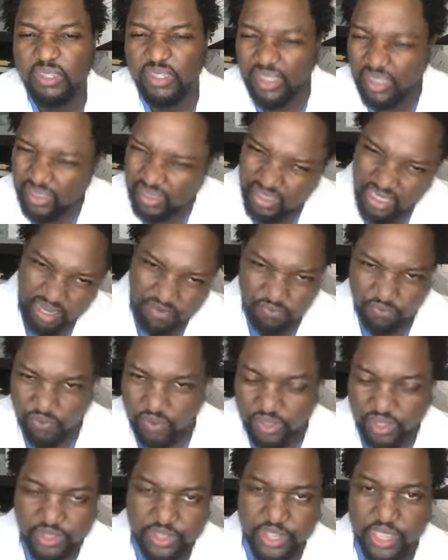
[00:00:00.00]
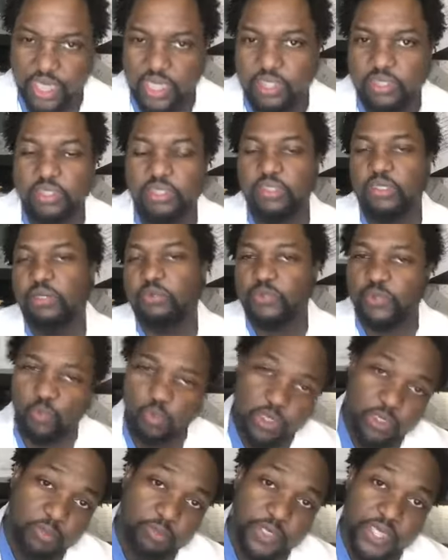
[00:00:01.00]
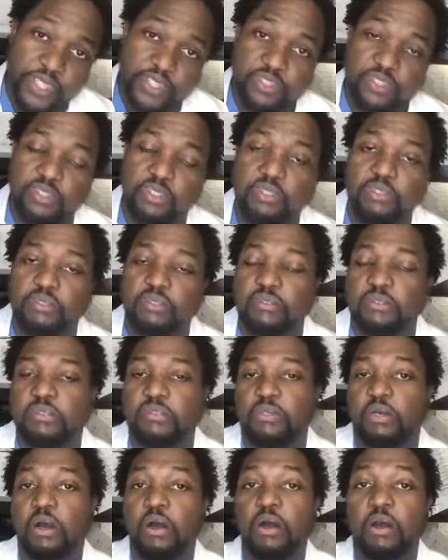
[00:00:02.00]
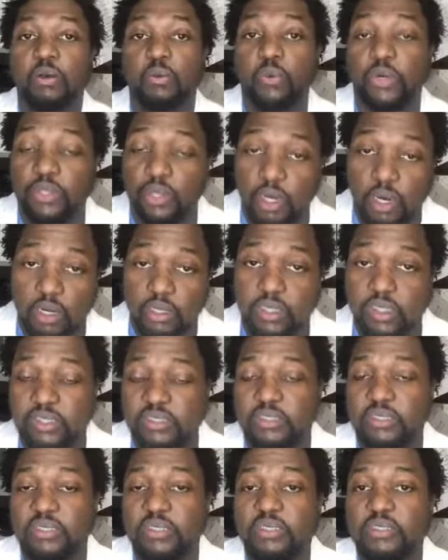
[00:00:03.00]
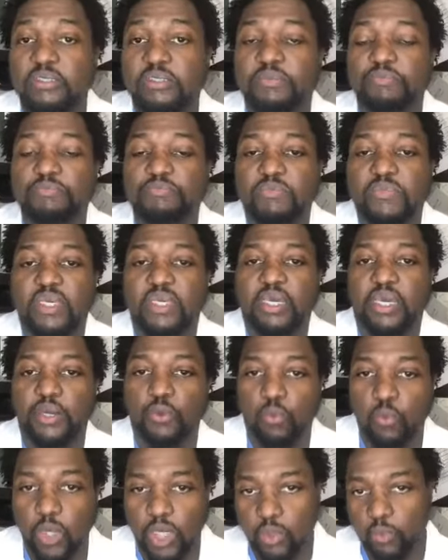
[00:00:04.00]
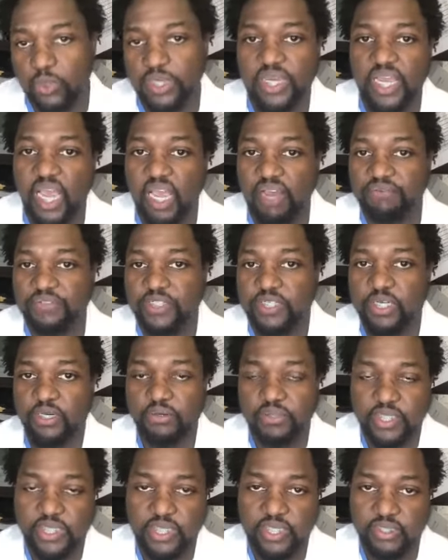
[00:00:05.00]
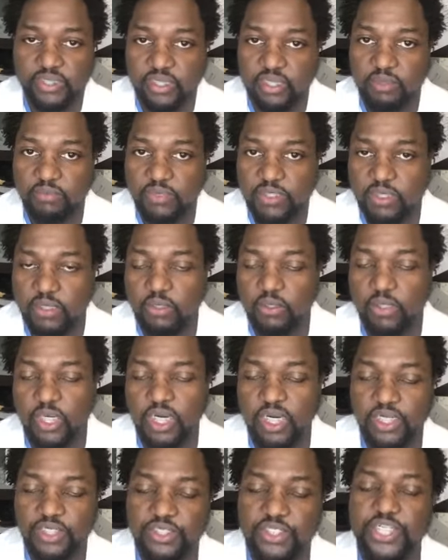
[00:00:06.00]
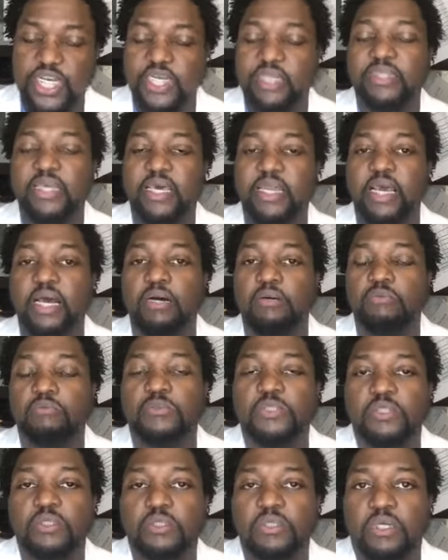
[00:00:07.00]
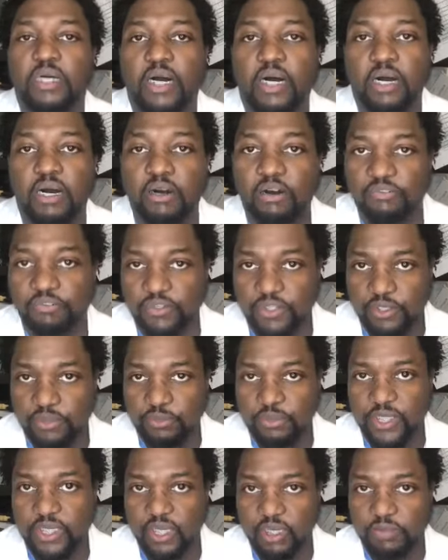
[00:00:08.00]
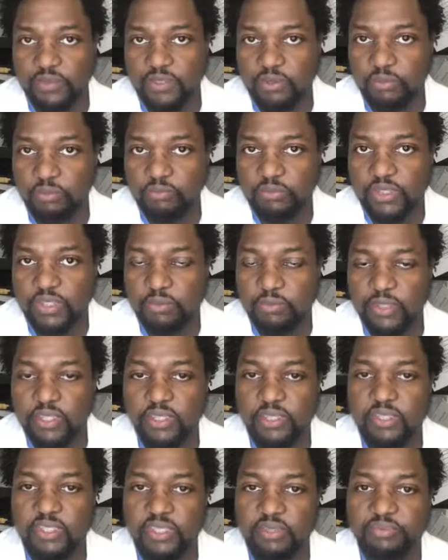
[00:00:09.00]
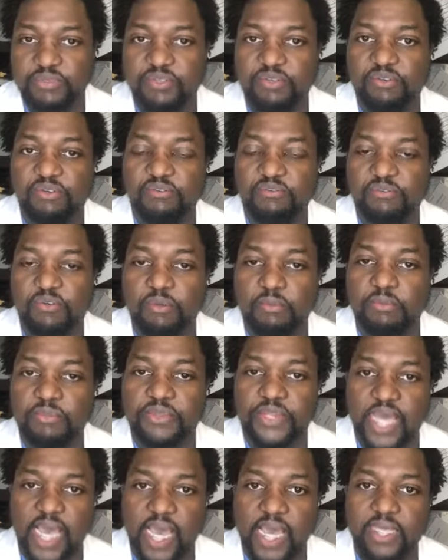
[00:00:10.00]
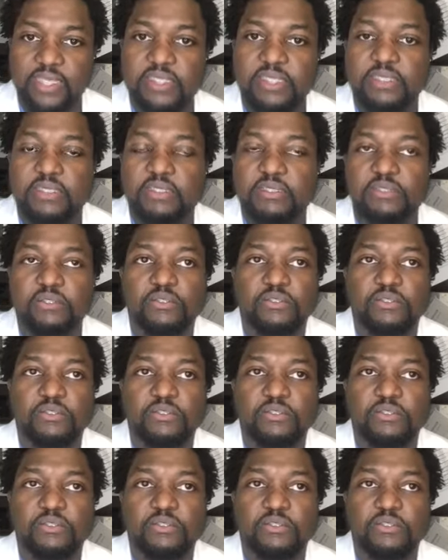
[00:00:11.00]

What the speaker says: things have really changed in terms of where the patients are, where the audience is, and where we have to go to get them. So check that out. Hopefully you pick up some good tips from that.